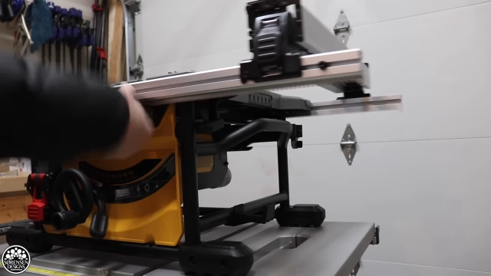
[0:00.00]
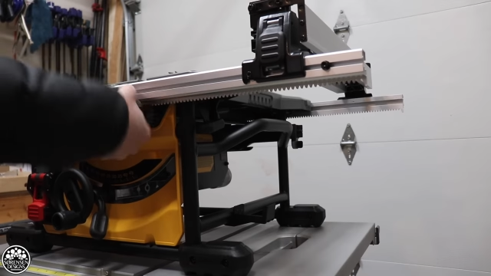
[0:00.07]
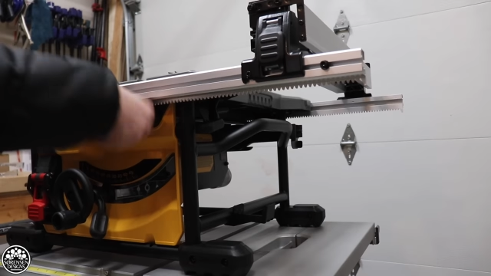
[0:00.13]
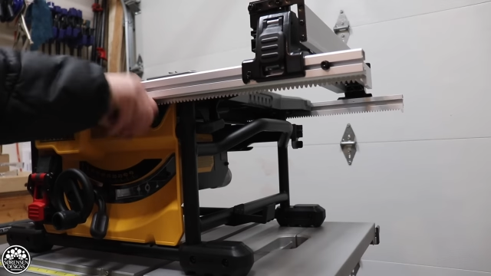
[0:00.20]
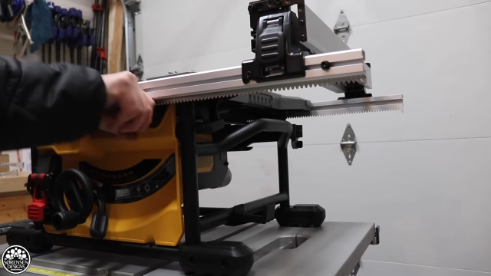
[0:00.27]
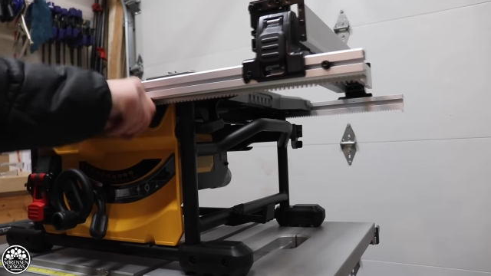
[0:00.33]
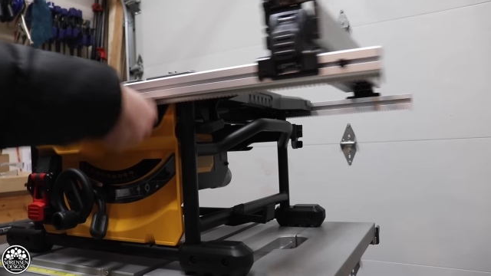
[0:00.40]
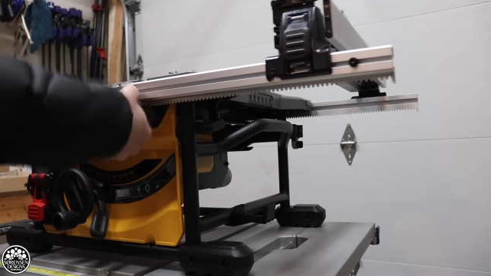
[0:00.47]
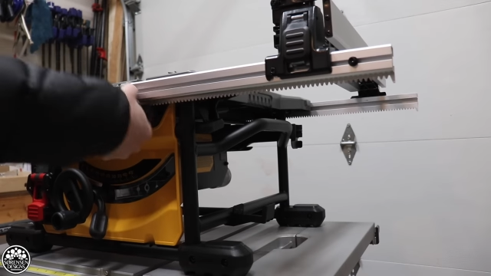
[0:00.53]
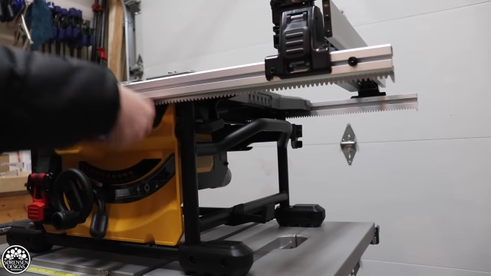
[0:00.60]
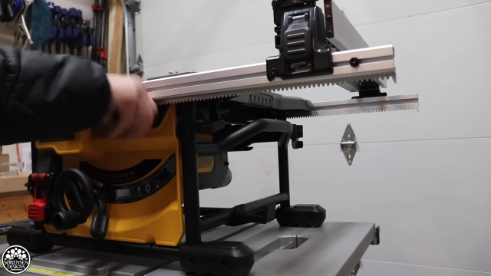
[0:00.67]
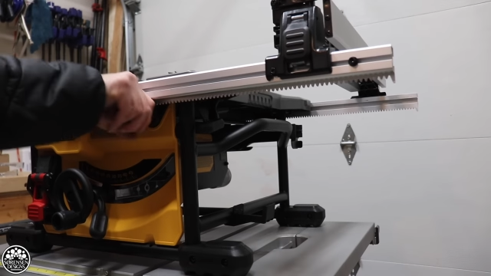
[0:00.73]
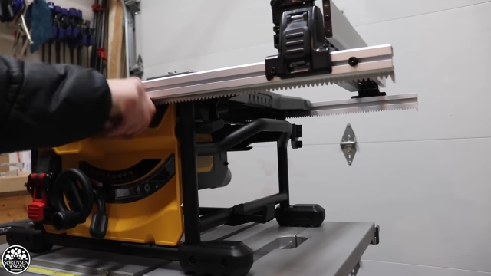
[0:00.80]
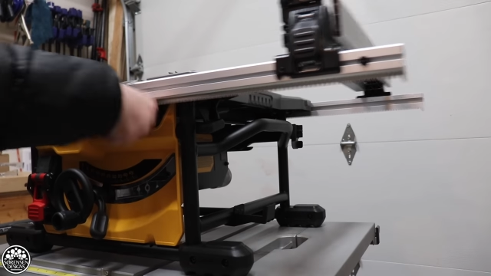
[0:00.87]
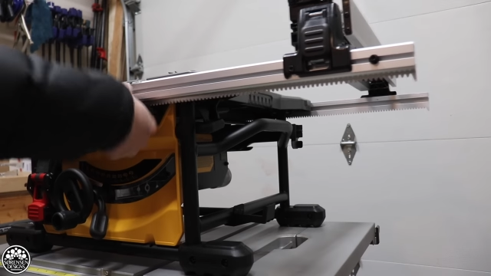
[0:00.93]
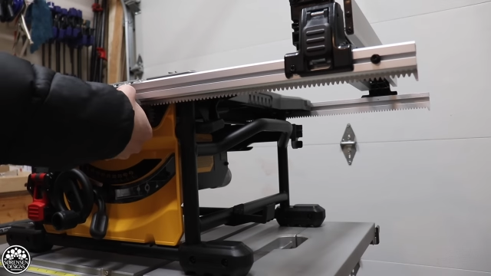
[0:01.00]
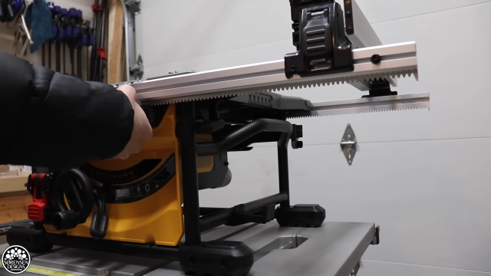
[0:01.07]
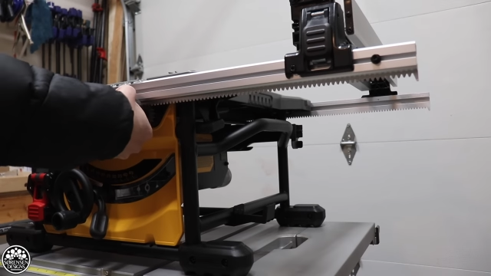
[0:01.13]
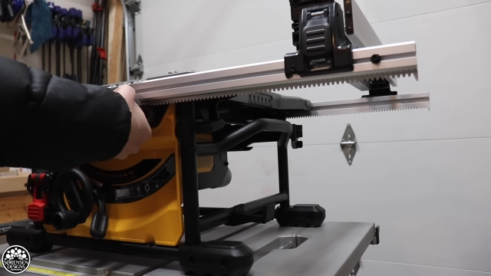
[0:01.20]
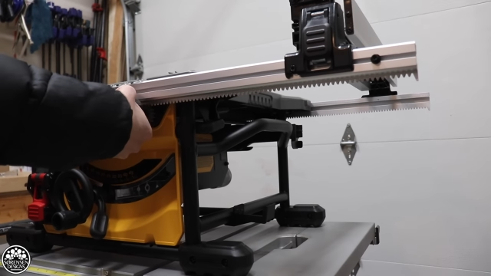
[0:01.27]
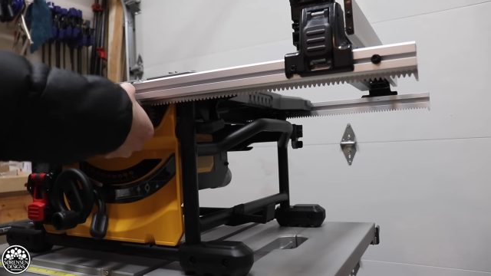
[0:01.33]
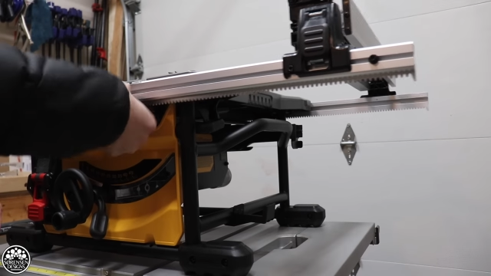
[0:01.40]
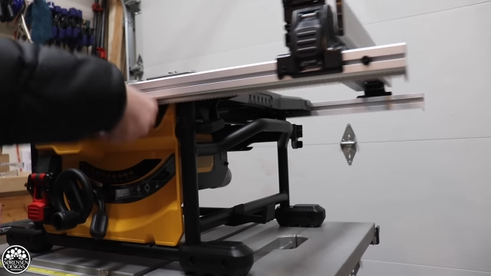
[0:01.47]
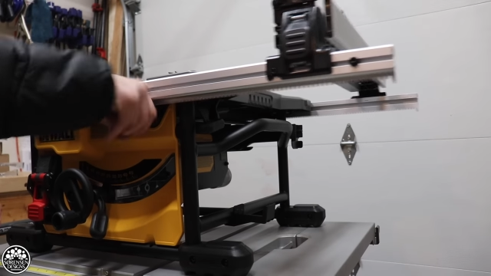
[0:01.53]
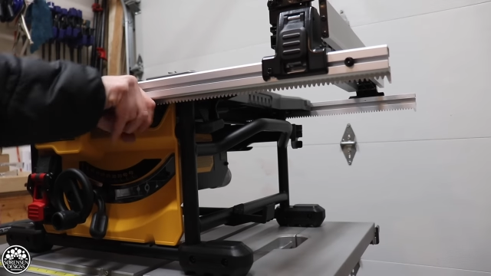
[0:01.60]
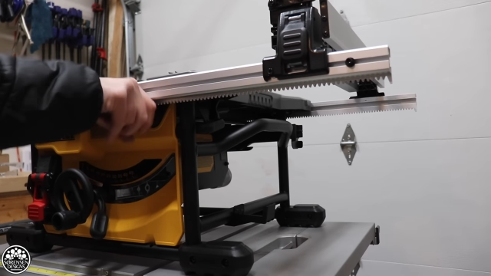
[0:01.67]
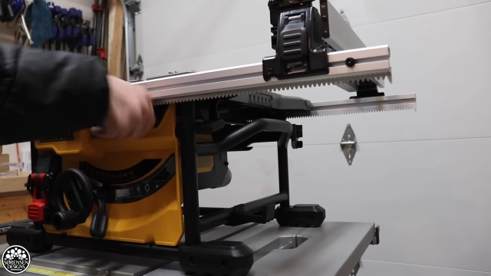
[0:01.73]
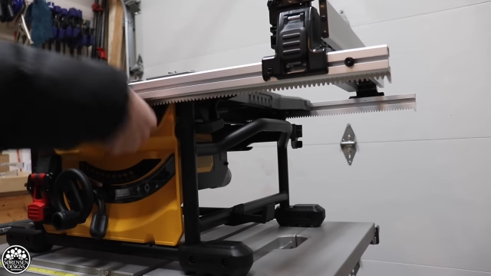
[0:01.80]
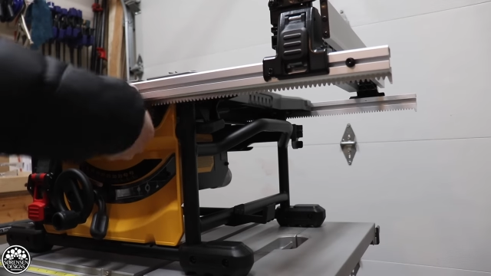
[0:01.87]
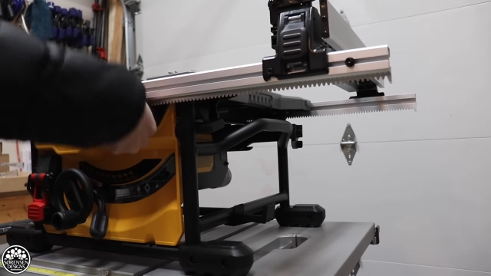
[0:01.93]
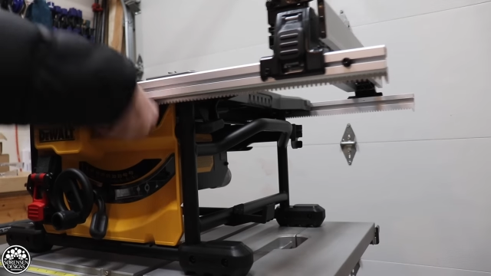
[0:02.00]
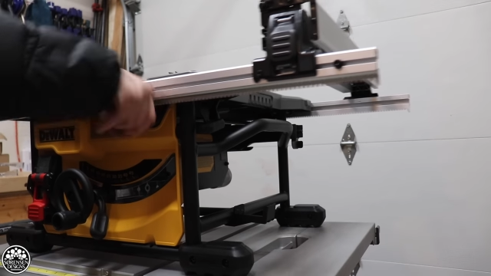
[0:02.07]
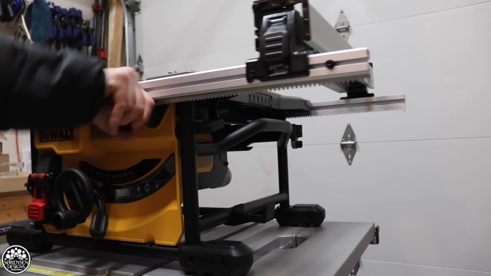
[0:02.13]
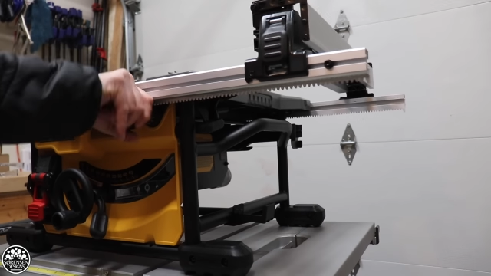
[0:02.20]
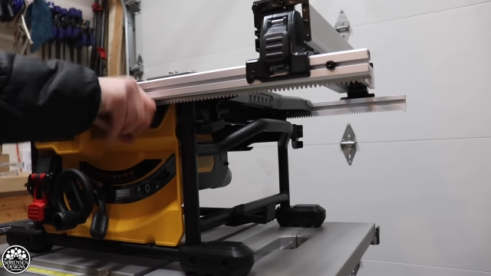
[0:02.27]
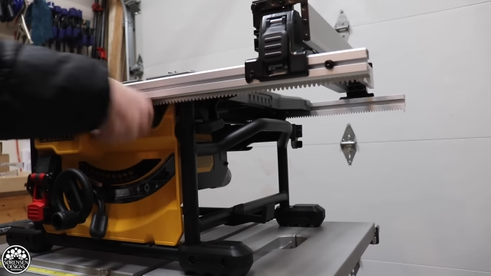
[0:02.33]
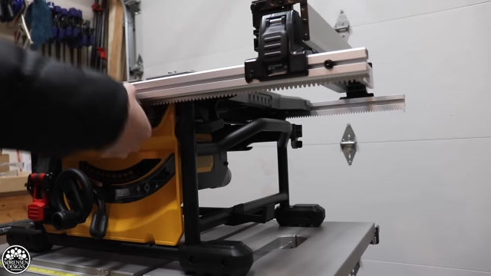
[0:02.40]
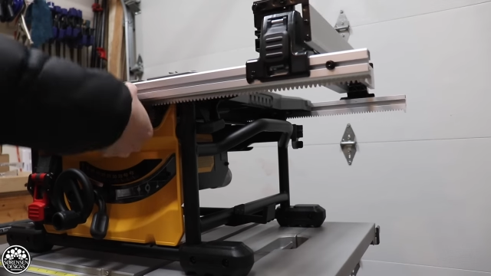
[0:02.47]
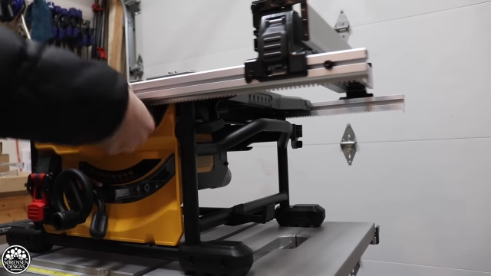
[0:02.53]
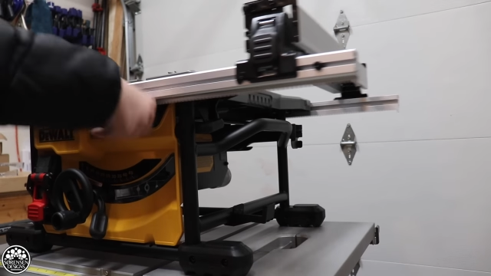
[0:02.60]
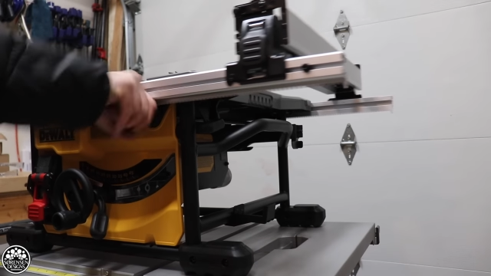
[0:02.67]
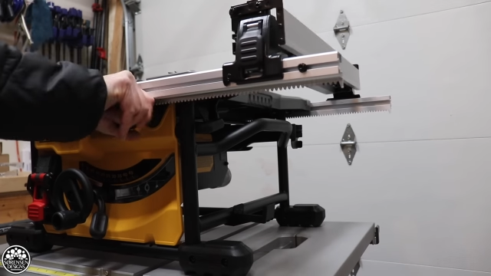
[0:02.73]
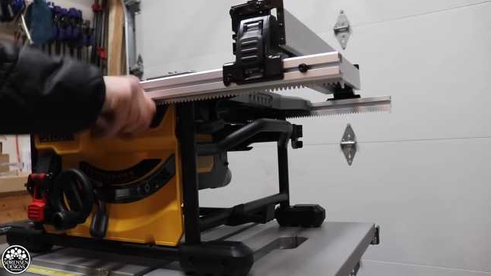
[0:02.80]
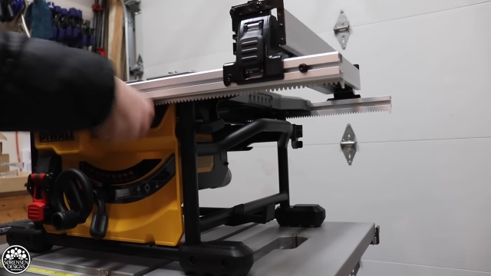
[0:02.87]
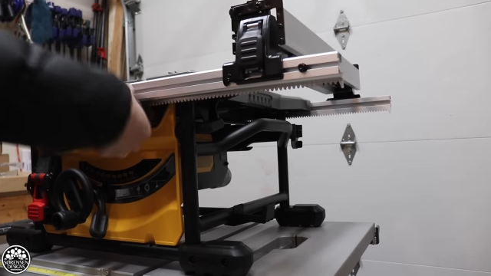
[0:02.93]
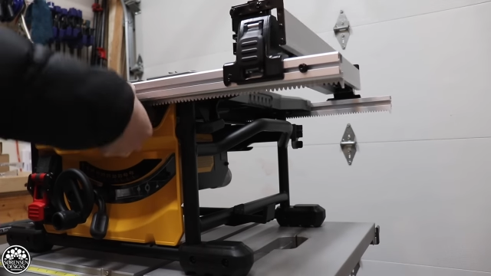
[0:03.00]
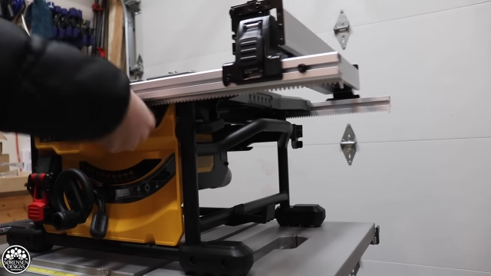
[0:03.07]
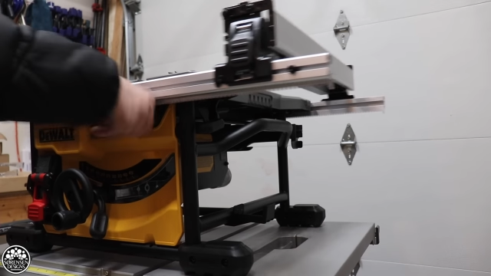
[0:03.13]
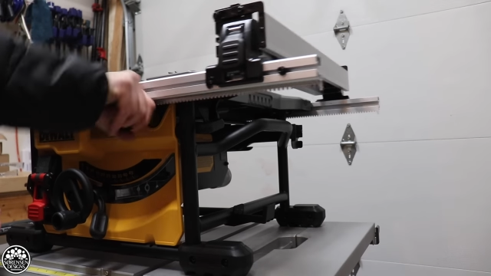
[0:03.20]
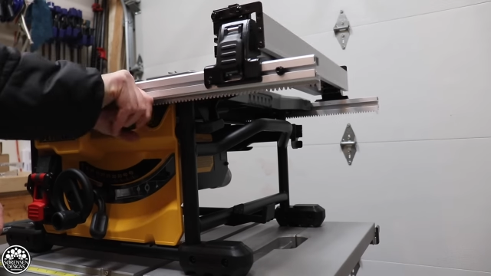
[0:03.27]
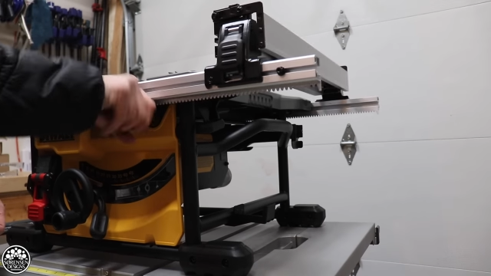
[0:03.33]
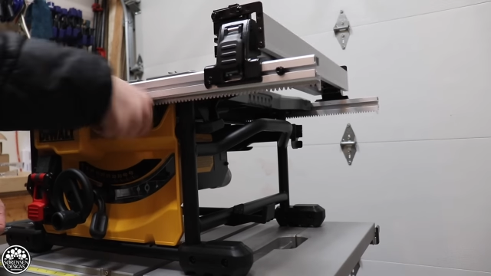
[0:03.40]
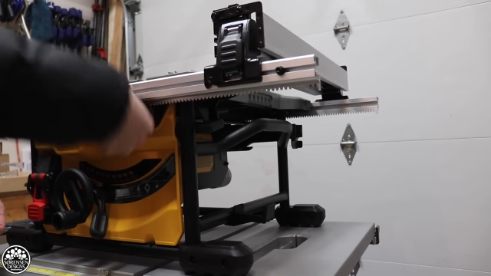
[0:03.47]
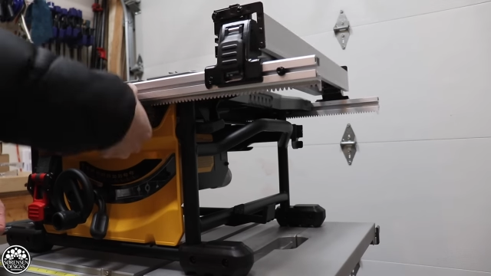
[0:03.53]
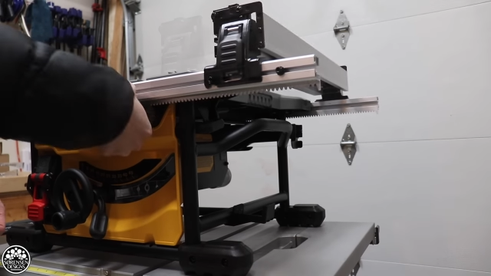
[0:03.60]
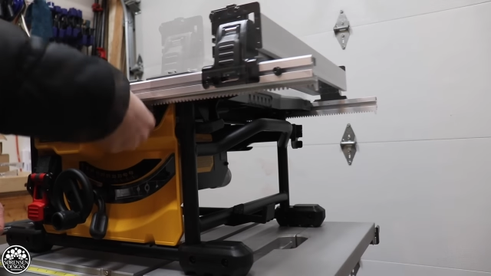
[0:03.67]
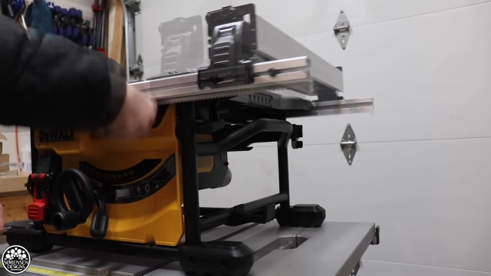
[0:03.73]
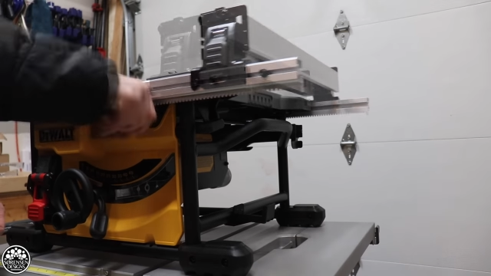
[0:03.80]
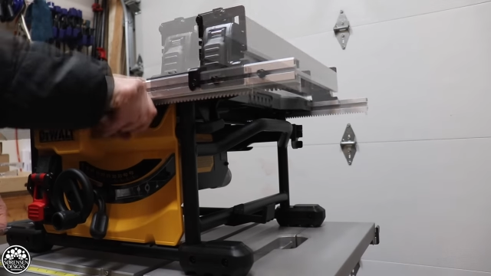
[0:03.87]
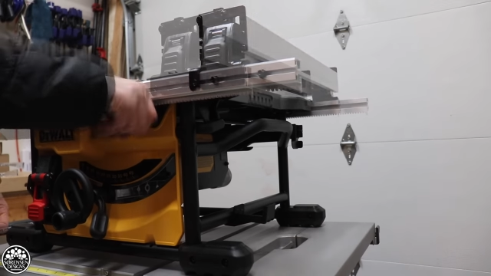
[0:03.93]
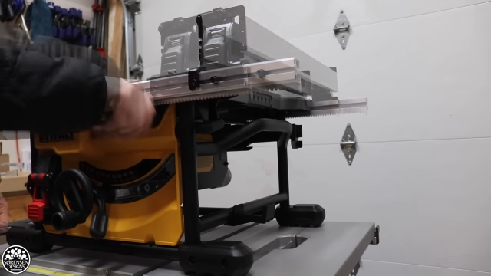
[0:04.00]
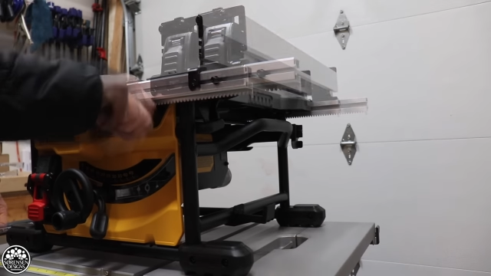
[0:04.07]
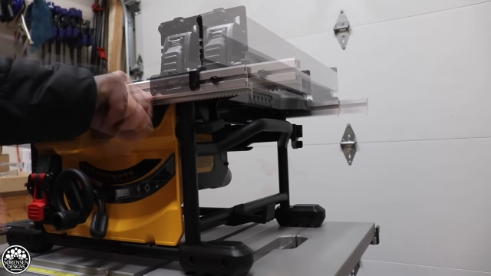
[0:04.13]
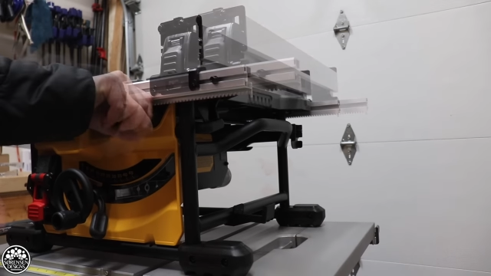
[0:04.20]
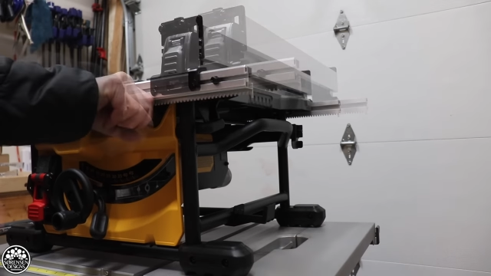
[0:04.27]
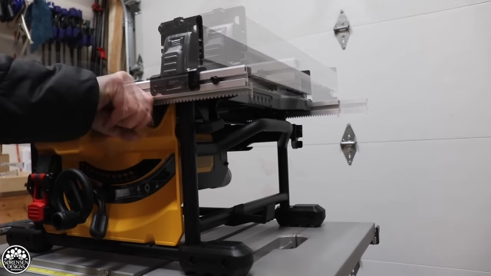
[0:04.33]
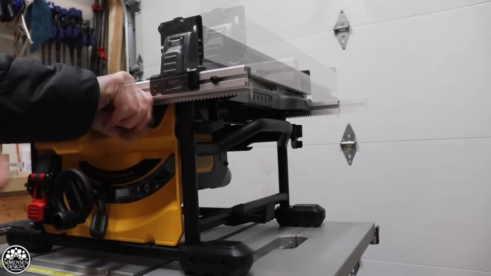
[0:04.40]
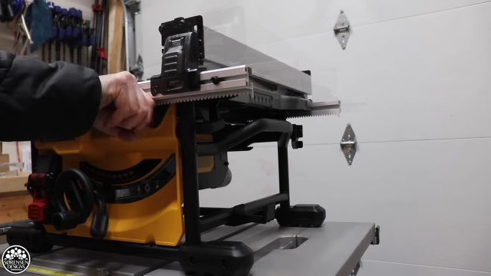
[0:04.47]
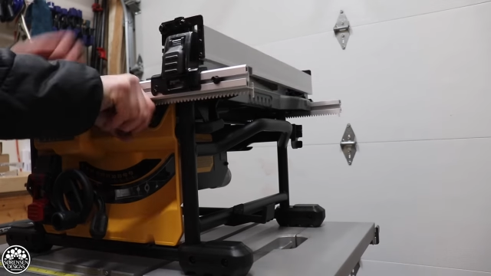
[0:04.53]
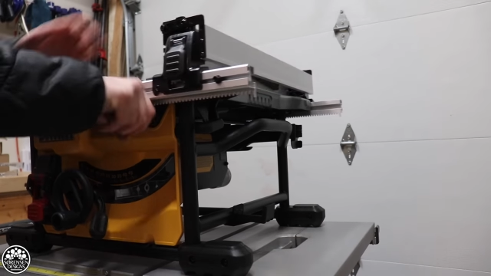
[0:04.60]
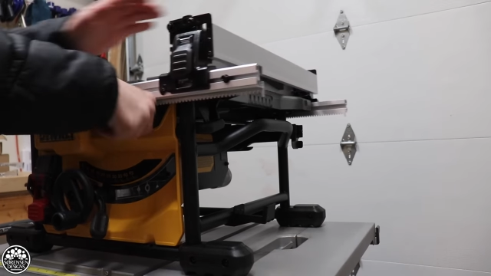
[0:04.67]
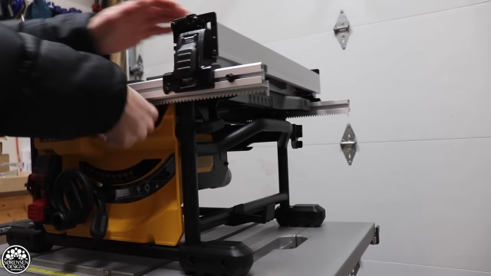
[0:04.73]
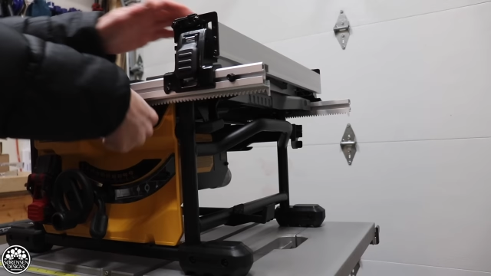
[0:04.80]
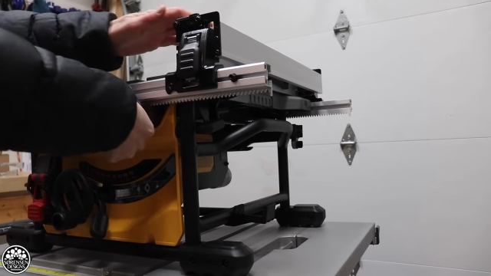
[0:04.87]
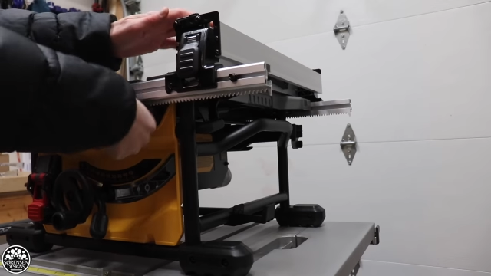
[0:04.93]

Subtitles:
No face is visible, so there are no lips to read.